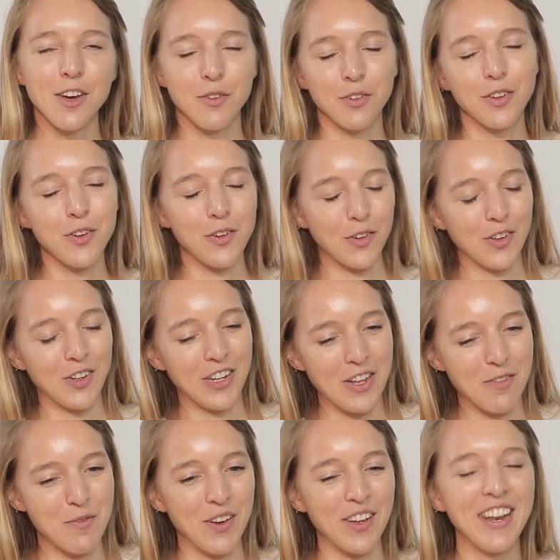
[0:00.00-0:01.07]
Well, not all you
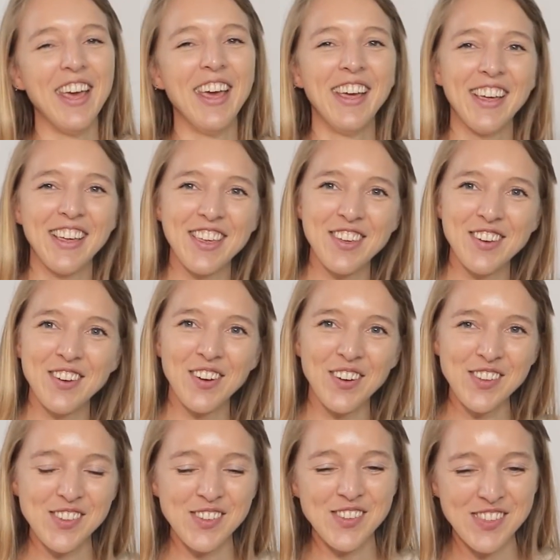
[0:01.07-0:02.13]
need, but you
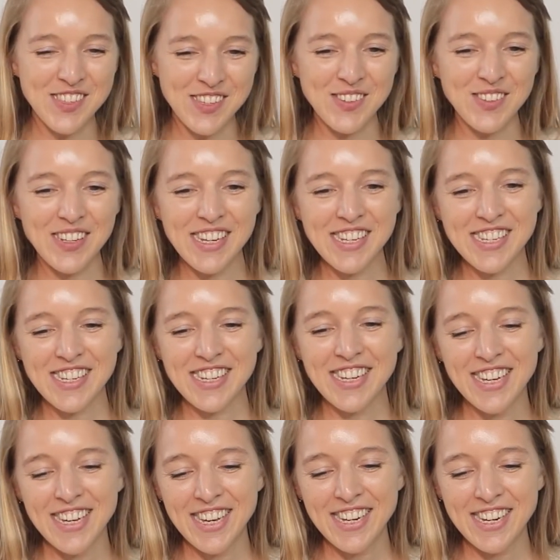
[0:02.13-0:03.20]
also still need to
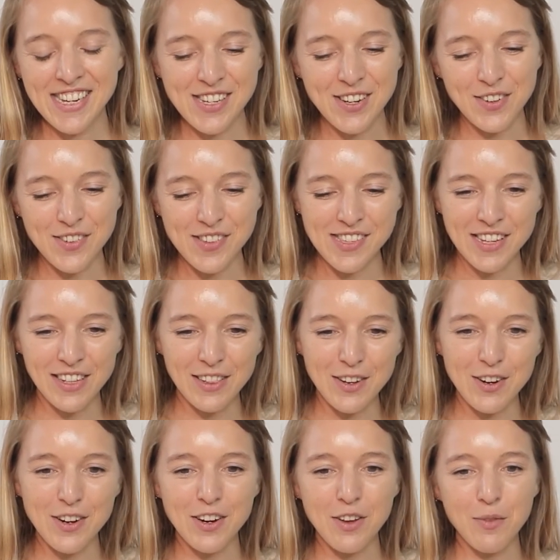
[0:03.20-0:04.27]
obviously
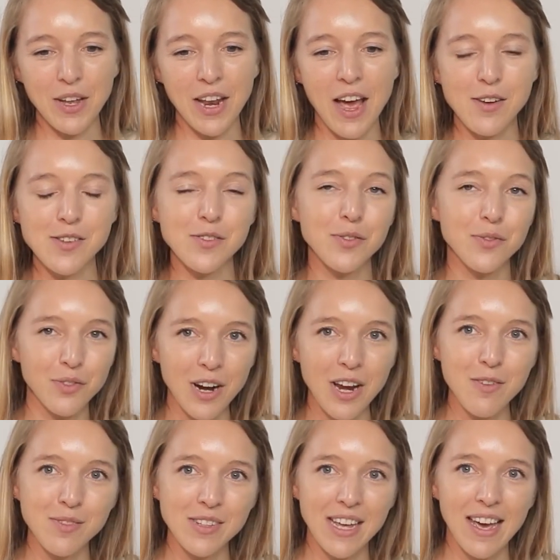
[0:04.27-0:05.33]
learn a bit how to
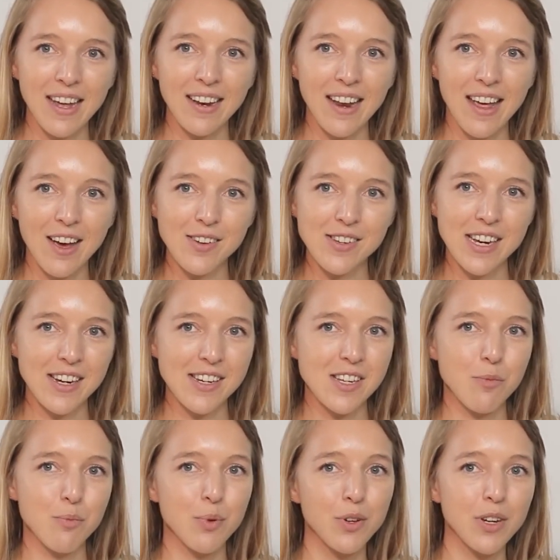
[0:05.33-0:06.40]
frame that, and how to
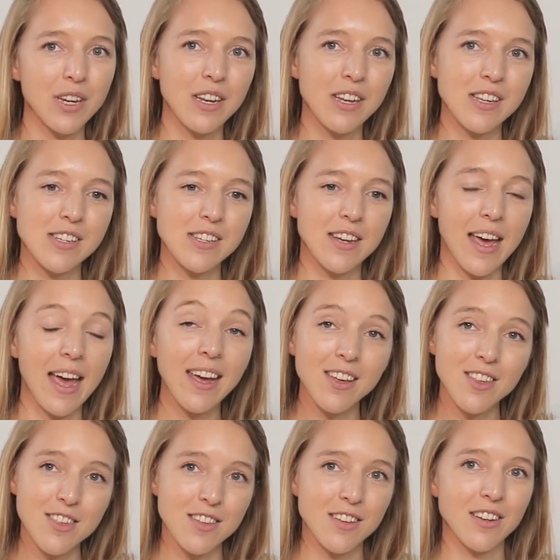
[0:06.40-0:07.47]
actually put it into
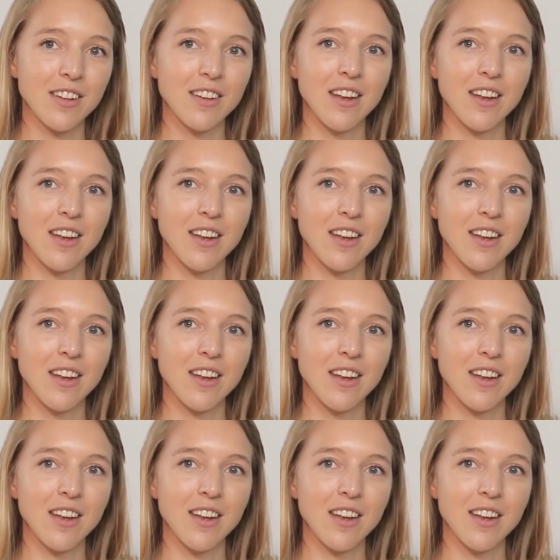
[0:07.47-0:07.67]
action,